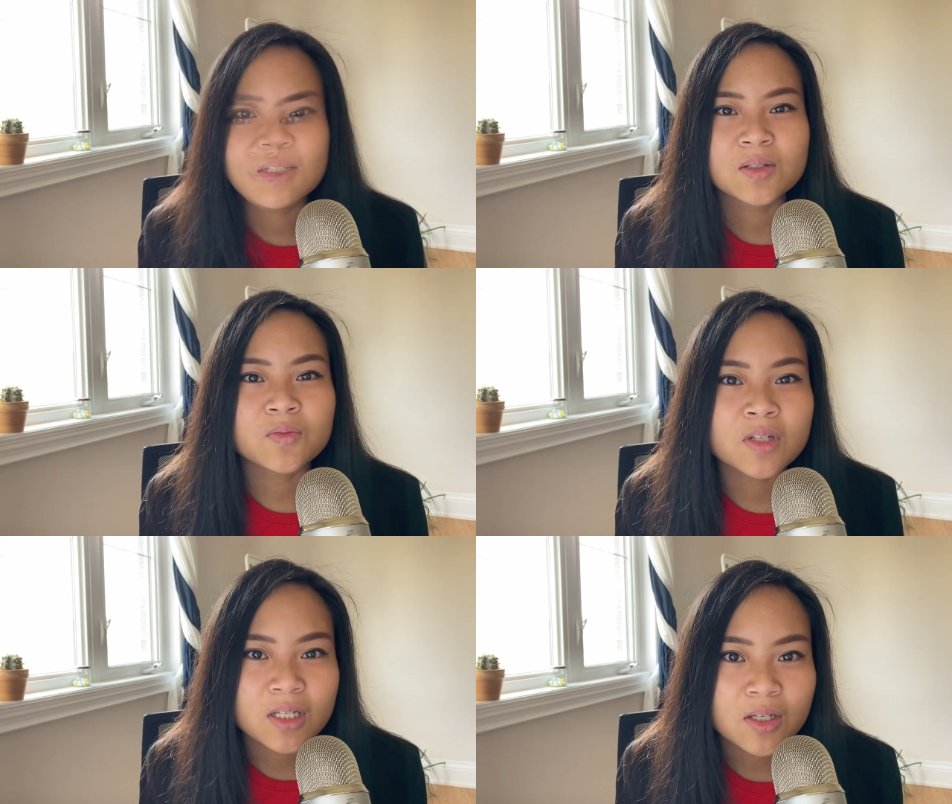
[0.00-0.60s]
So
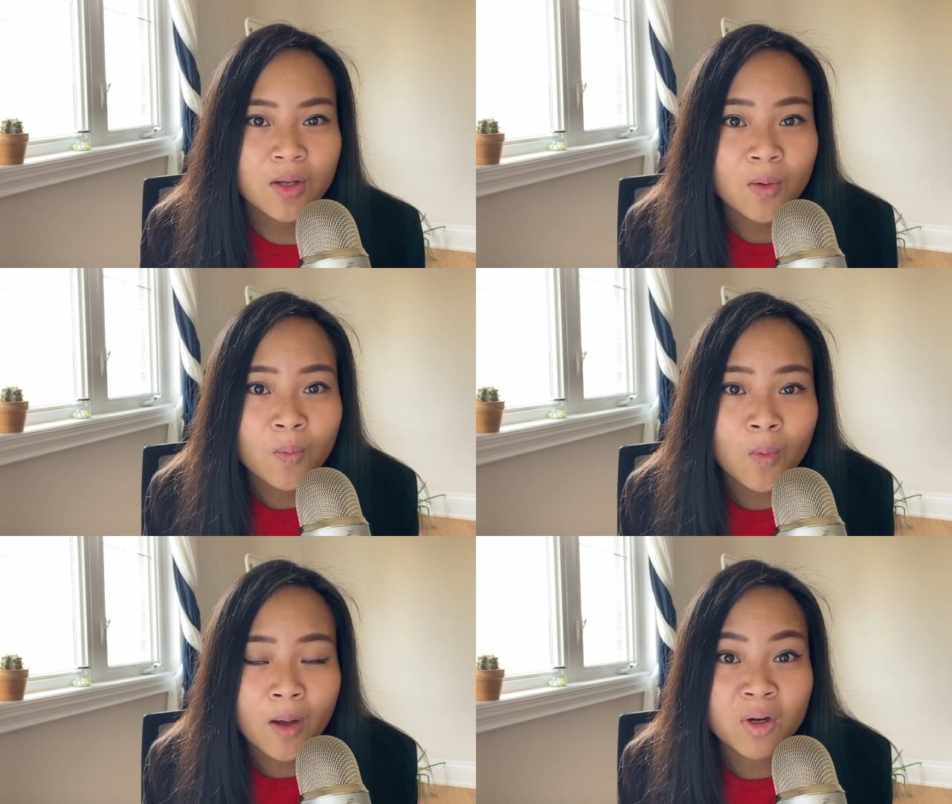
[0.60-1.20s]
if you didn't
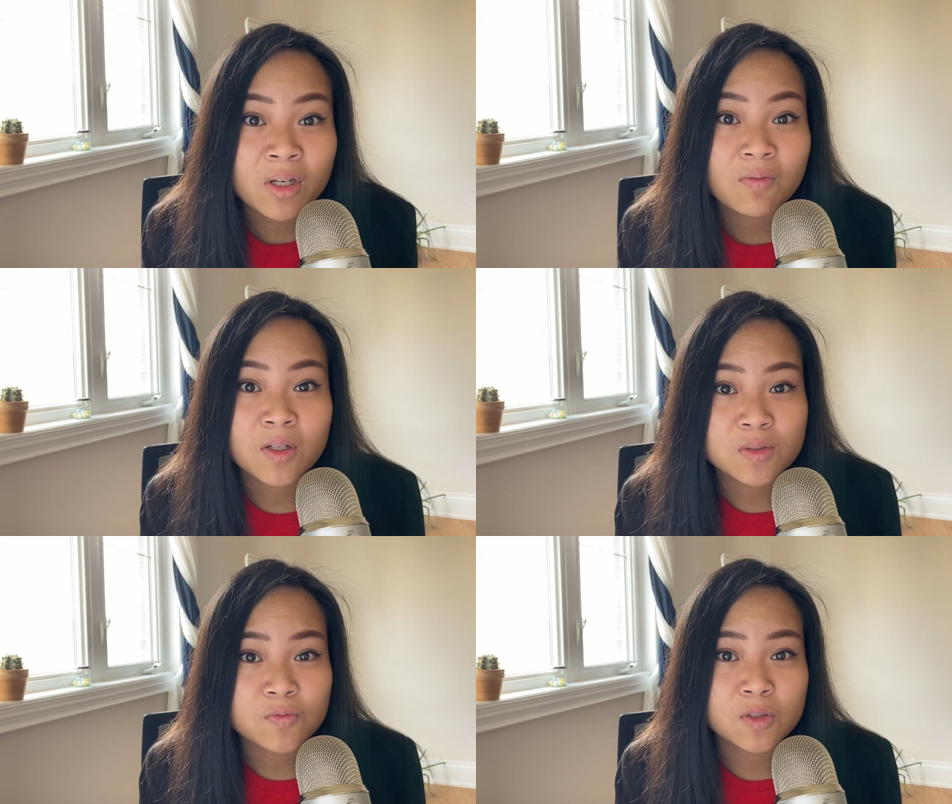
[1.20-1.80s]
know, burning
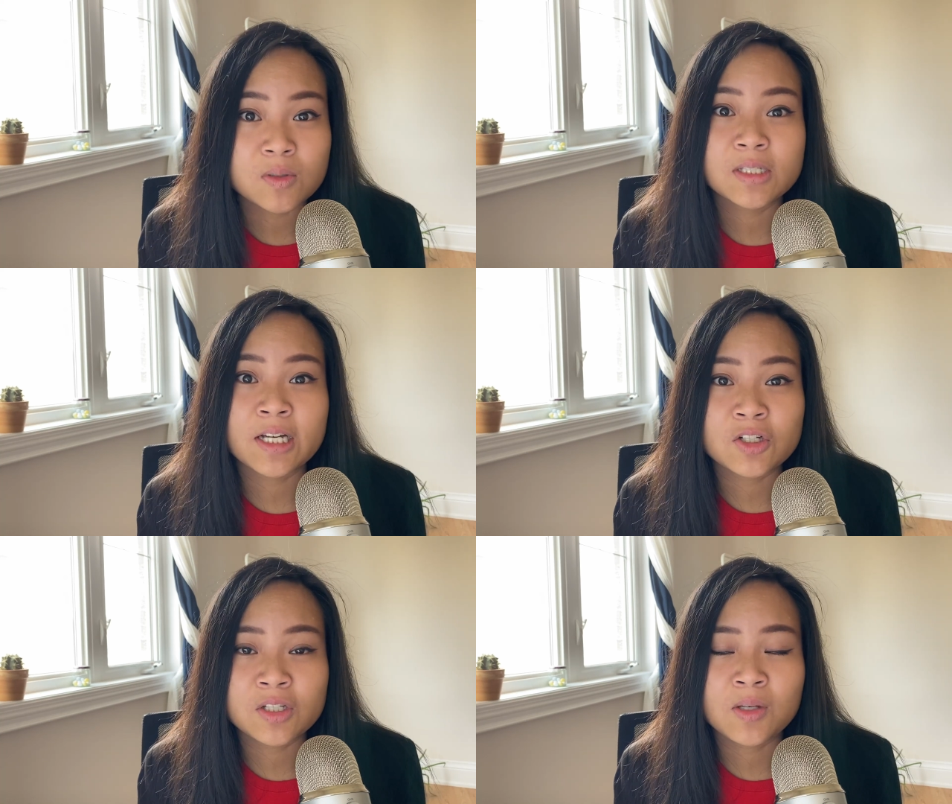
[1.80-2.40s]
fossil fuels is
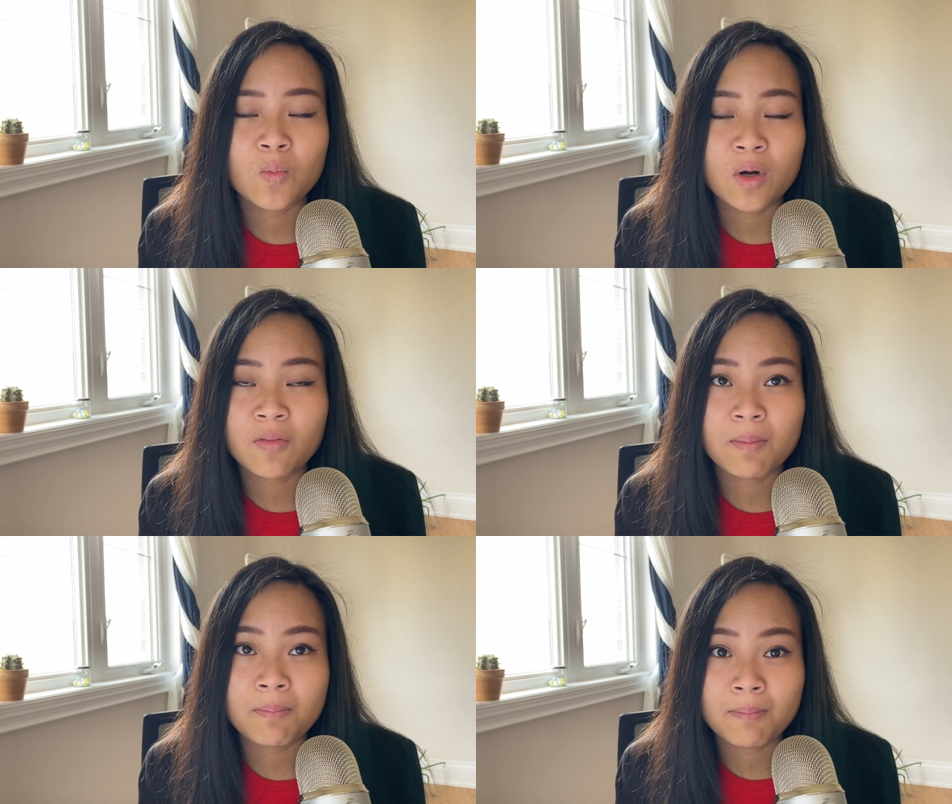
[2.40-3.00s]
actually one
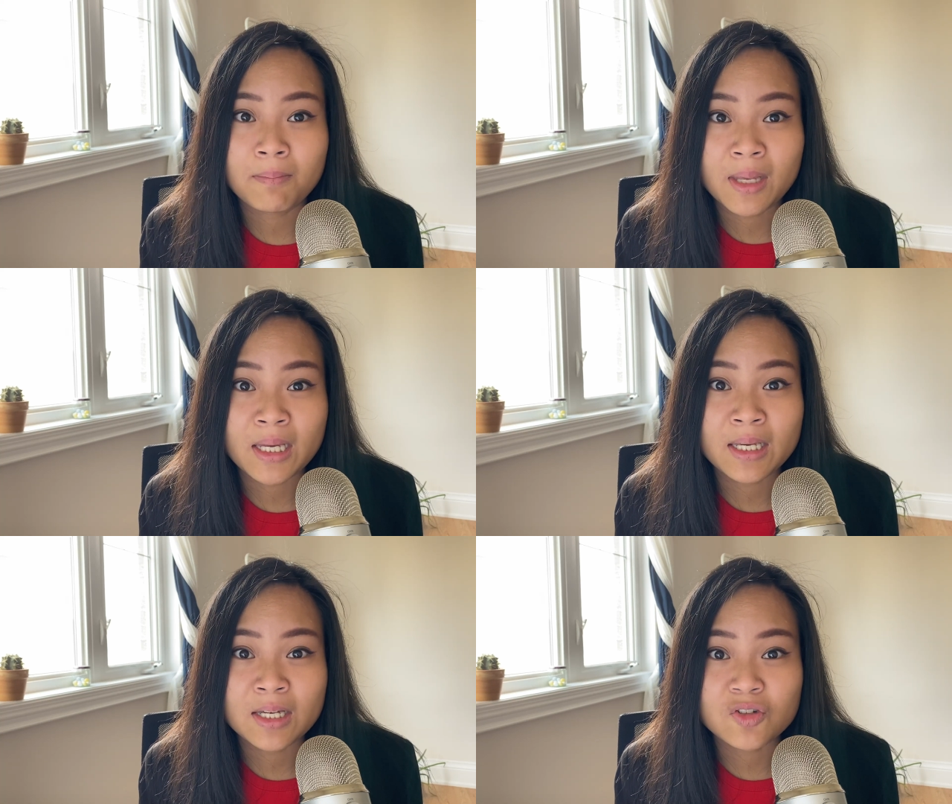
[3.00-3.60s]
of the
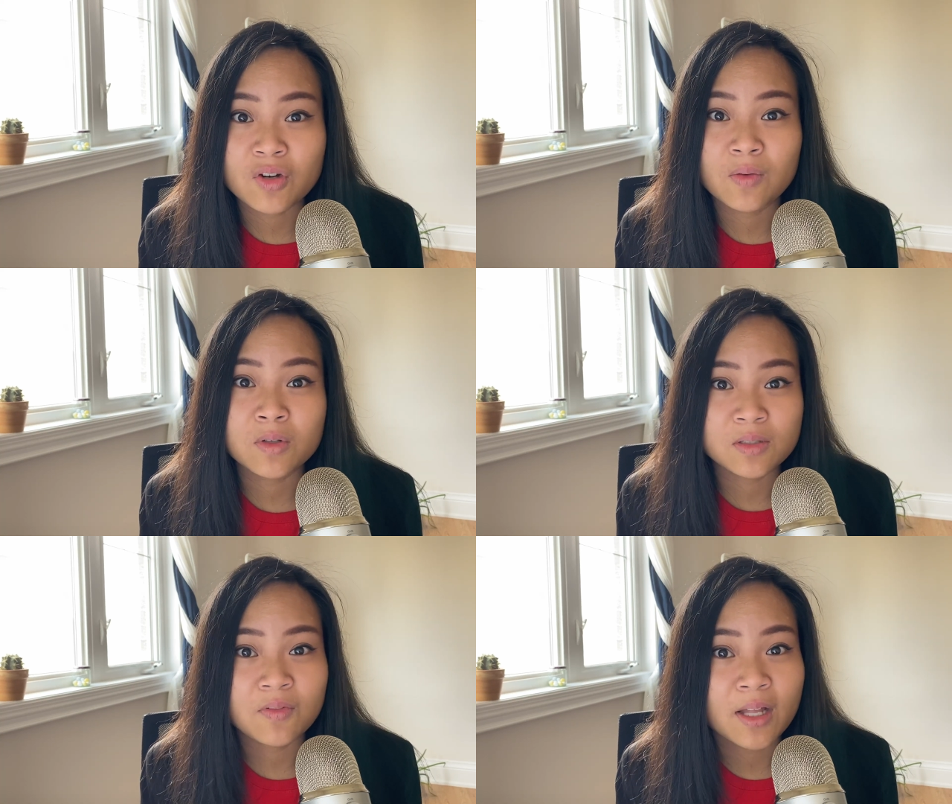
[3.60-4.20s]
main
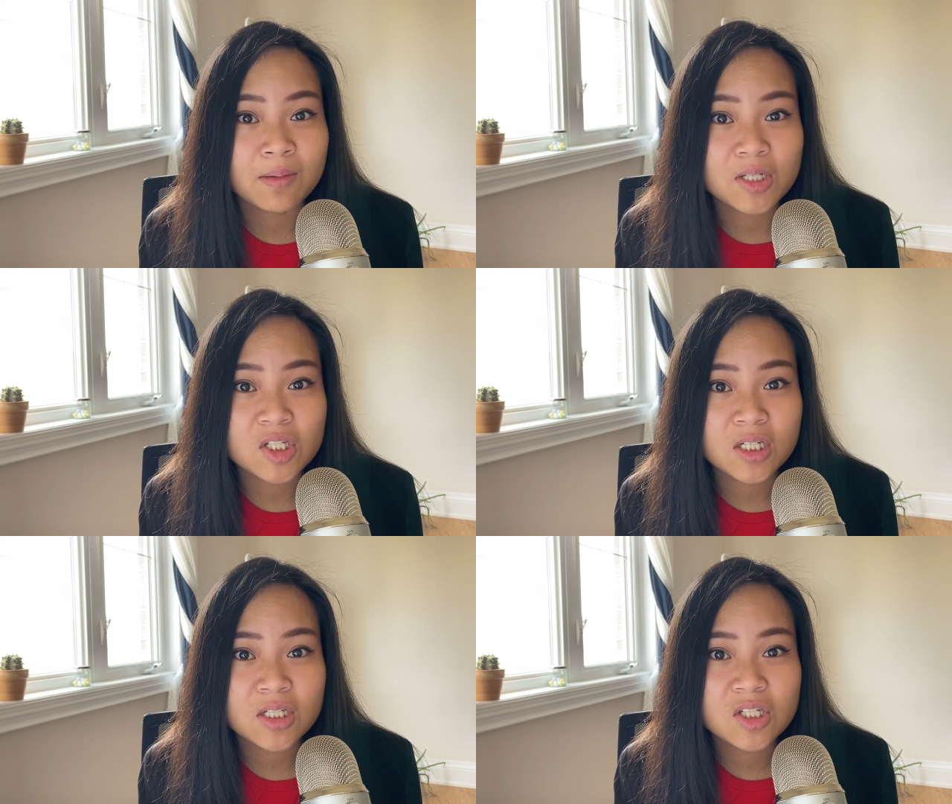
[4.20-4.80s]
drivers of climate
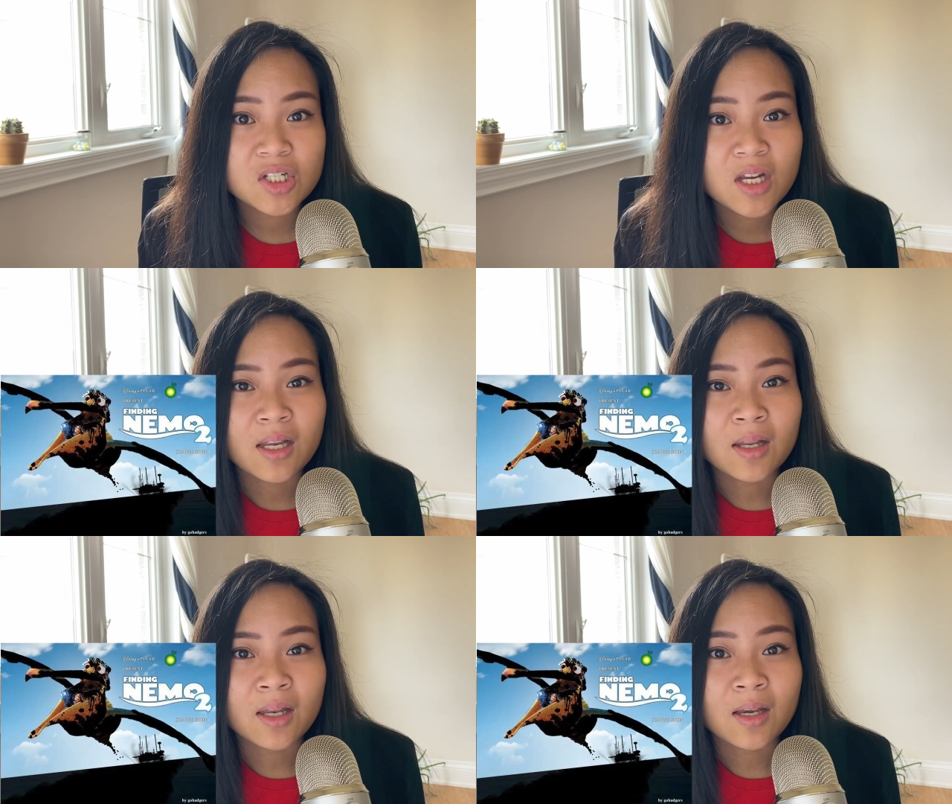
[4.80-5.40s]
change,
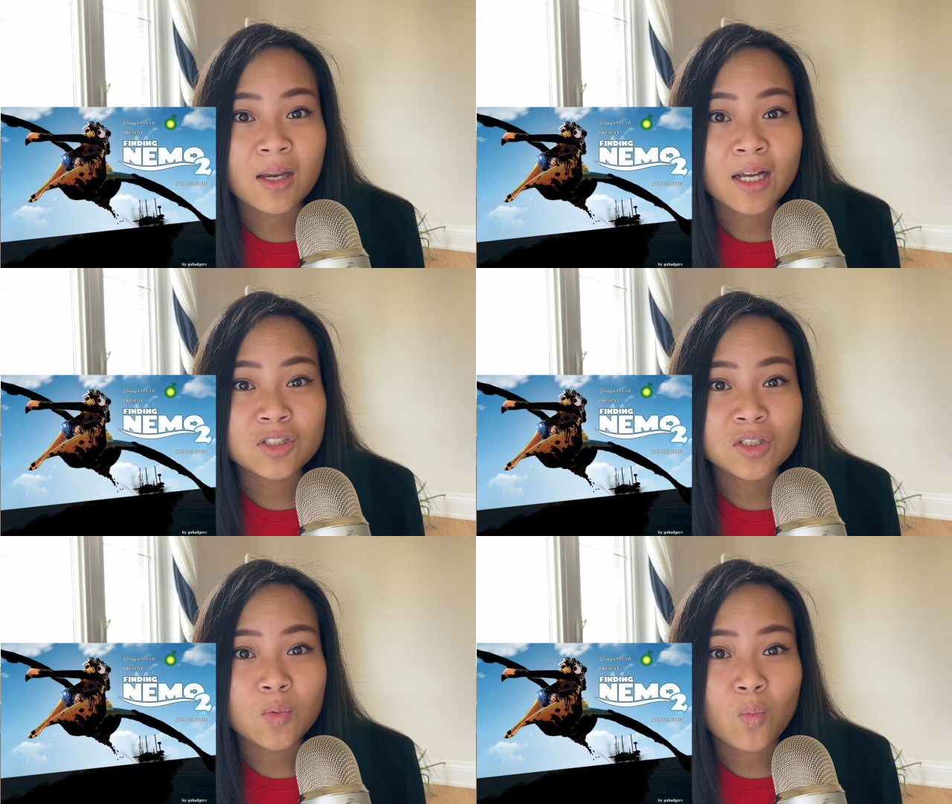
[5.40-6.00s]
and
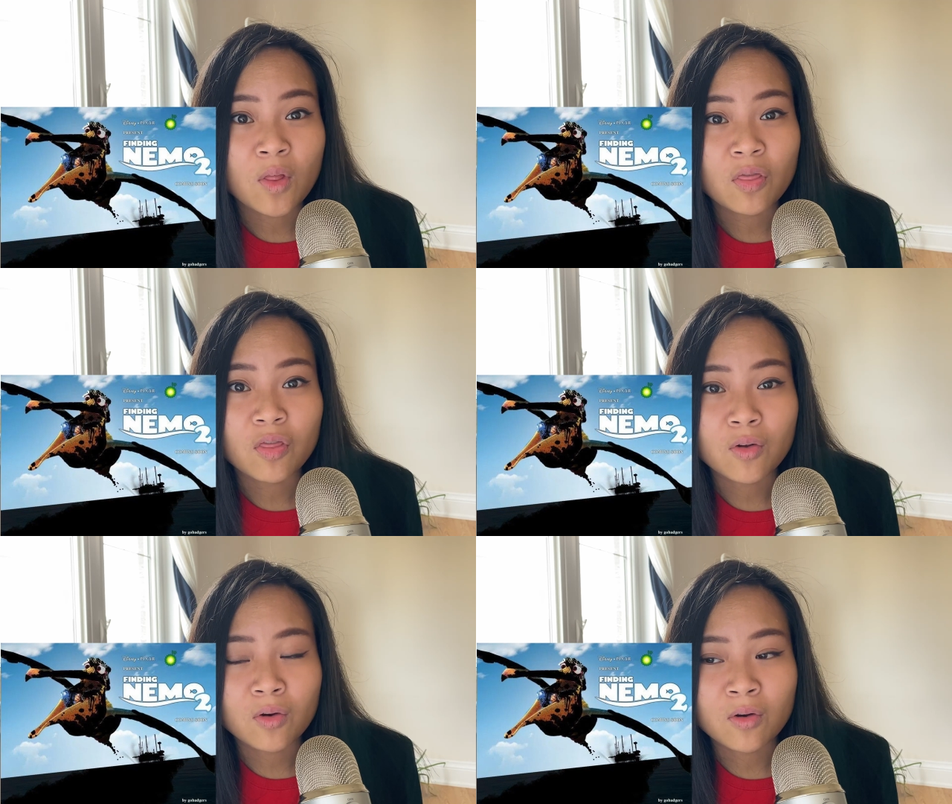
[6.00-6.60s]
actually
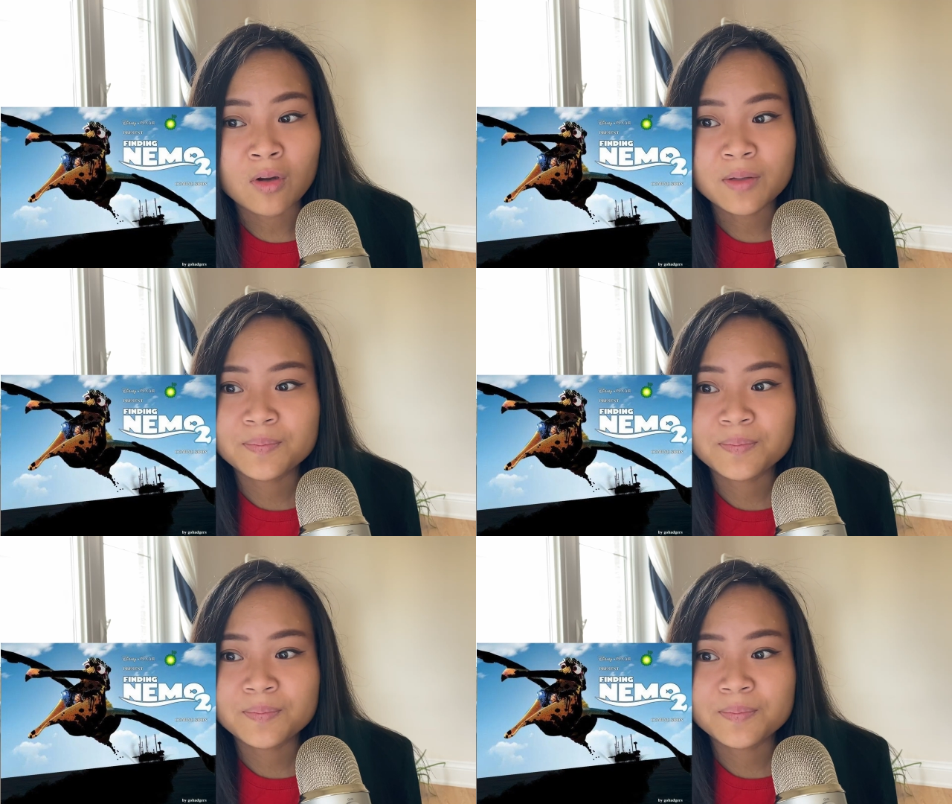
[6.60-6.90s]
1/3